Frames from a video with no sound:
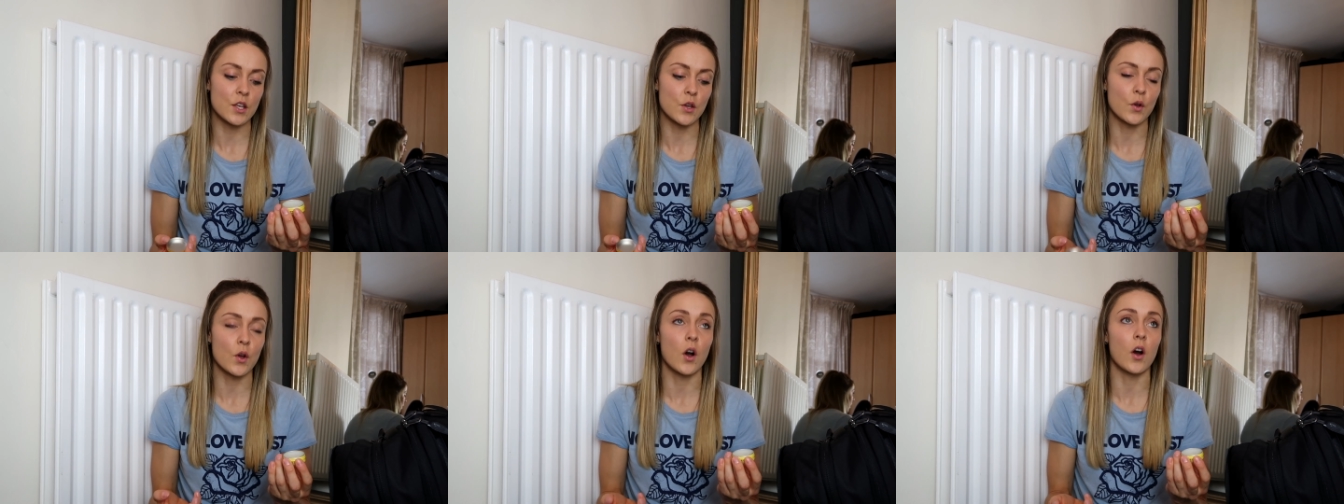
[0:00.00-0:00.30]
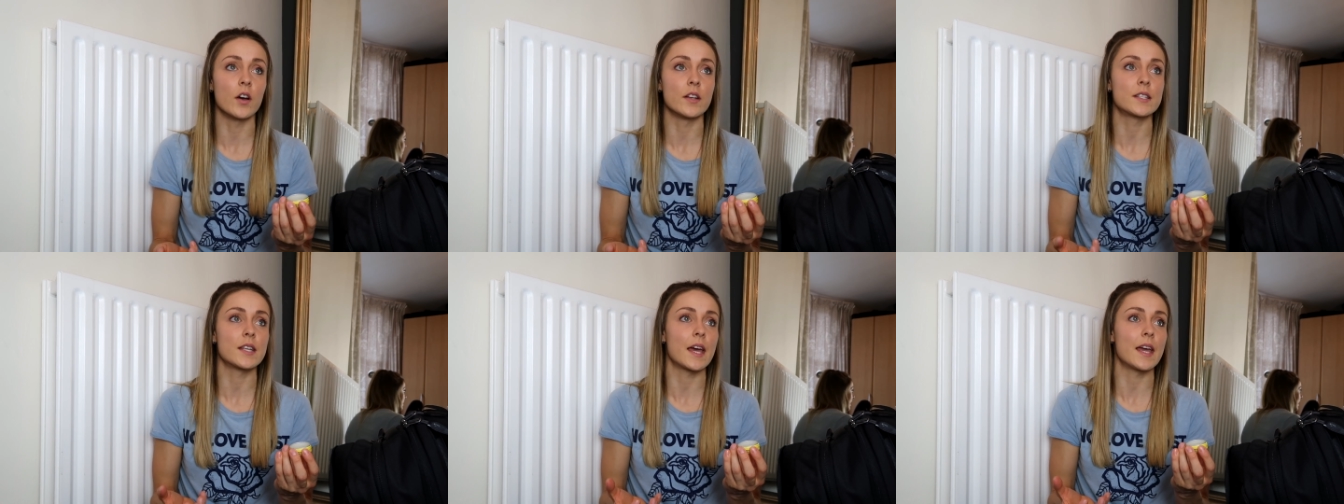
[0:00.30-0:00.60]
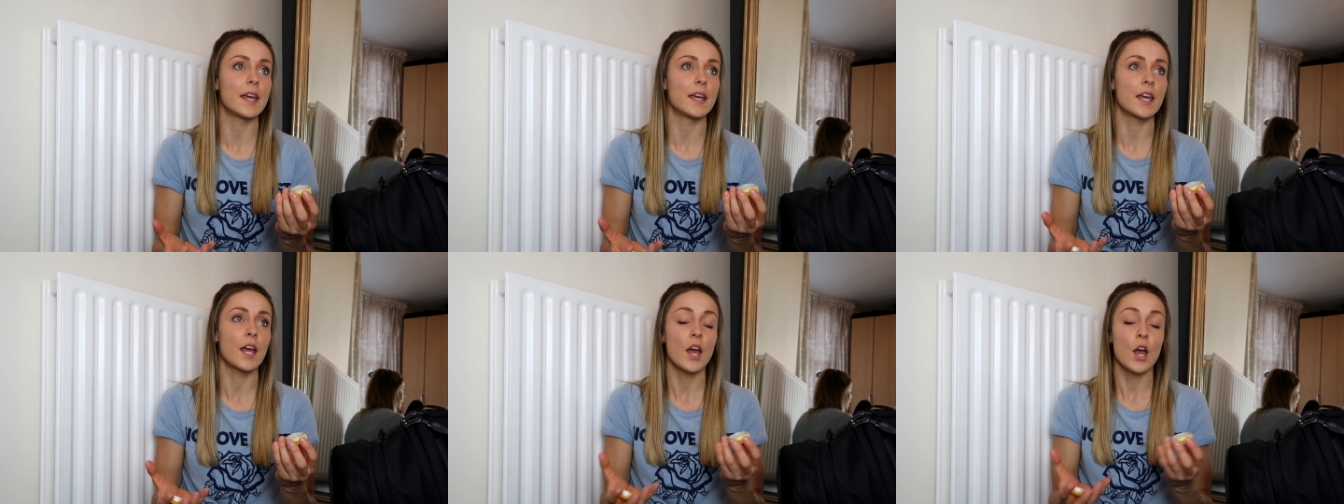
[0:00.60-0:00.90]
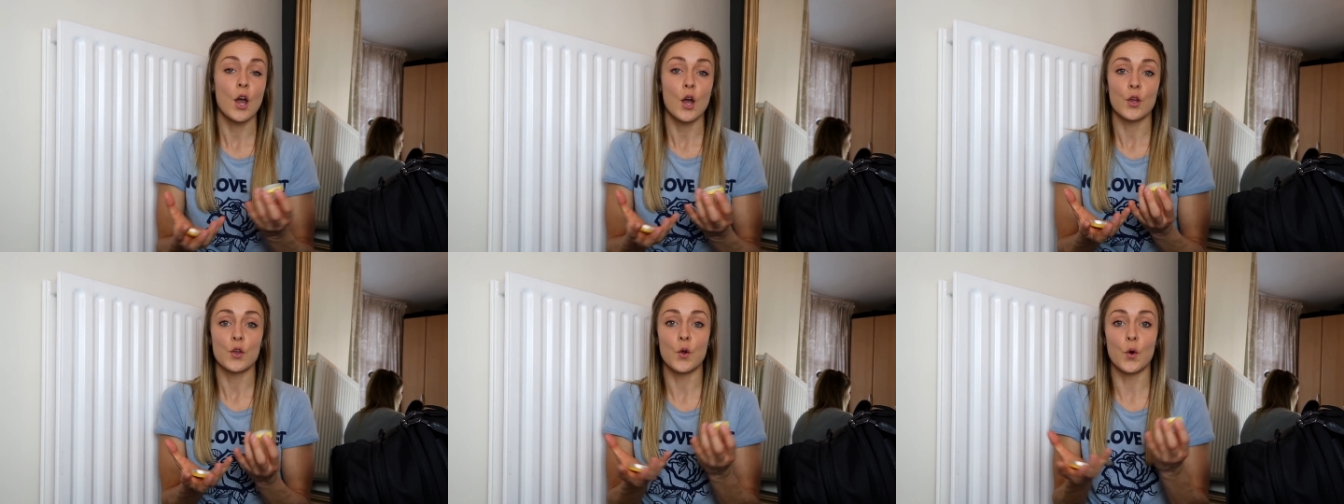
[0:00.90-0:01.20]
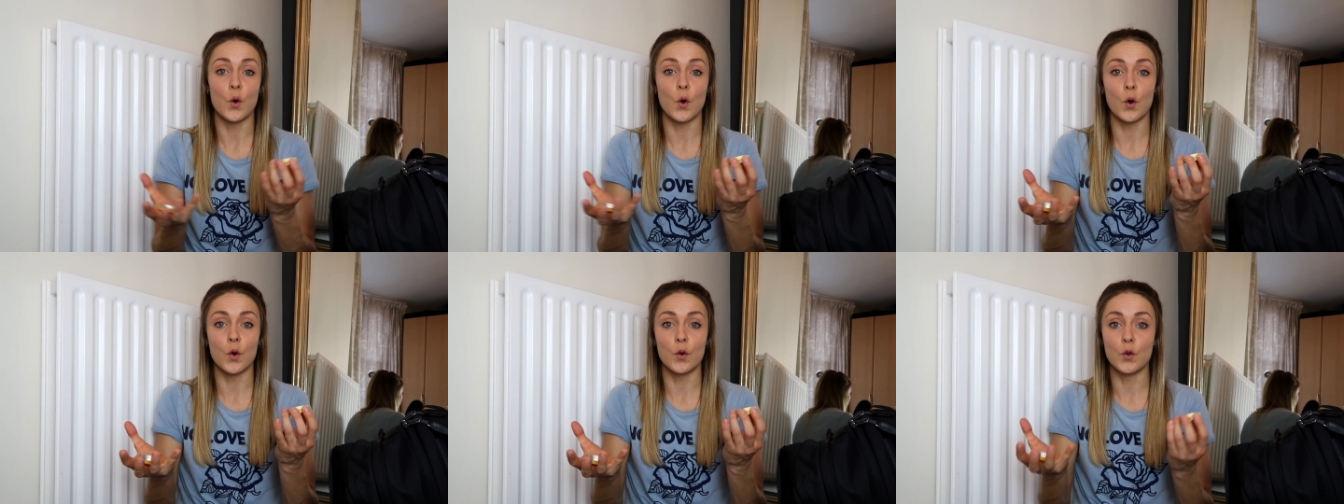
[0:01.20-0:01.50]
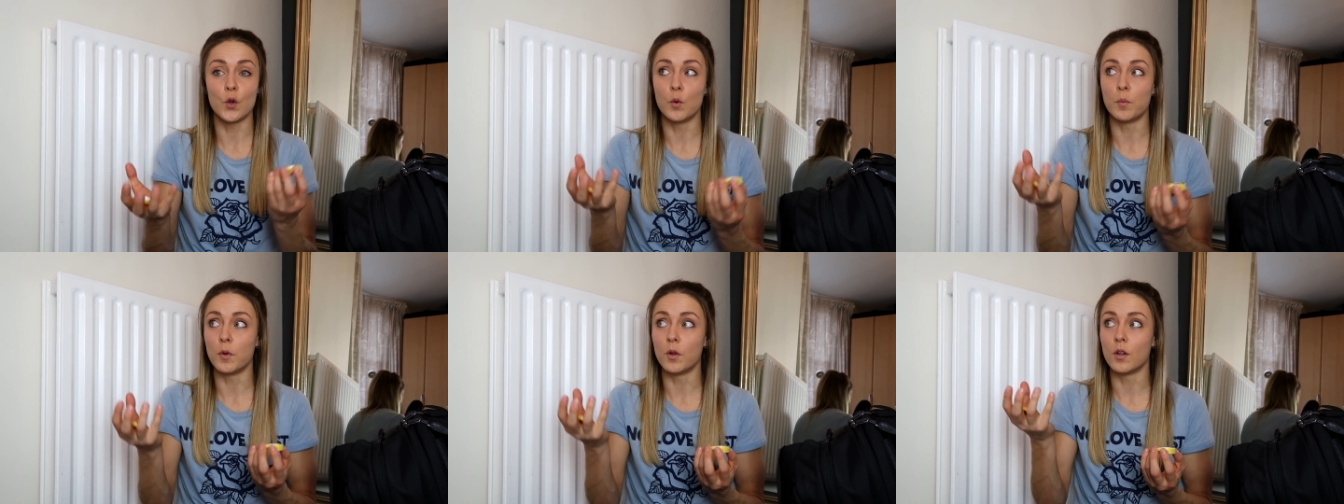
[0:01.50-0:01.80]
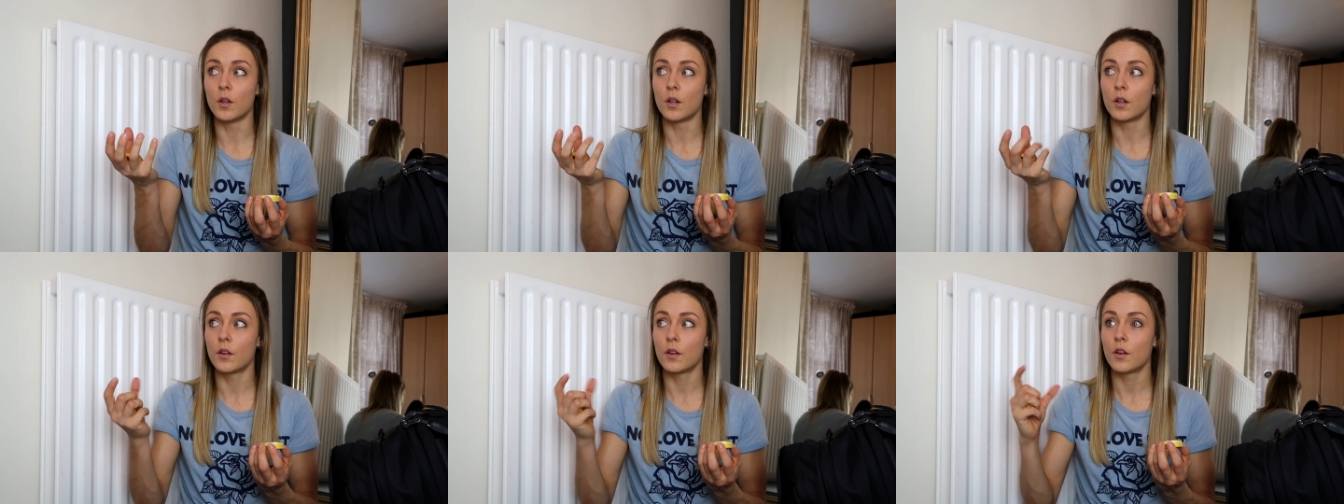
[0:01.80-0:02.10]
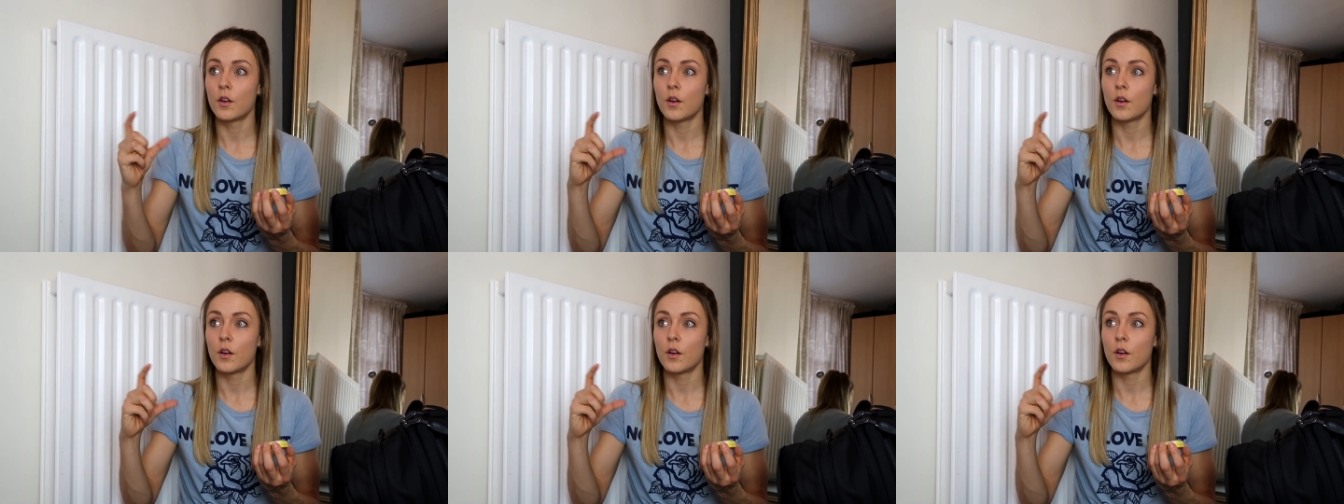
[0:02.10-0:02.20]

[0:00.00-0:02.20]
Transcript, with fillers: you can't take your normal